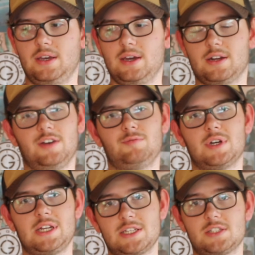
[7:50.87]
and I have
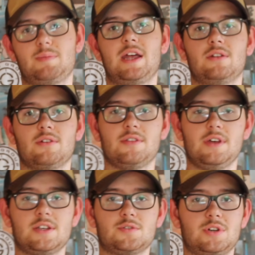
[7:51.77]
money to spend on
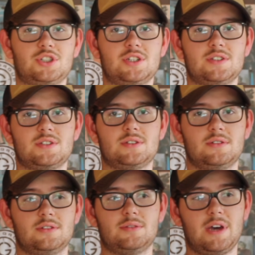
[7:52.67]
things, which is
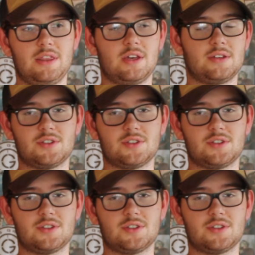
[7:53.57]
the main thing.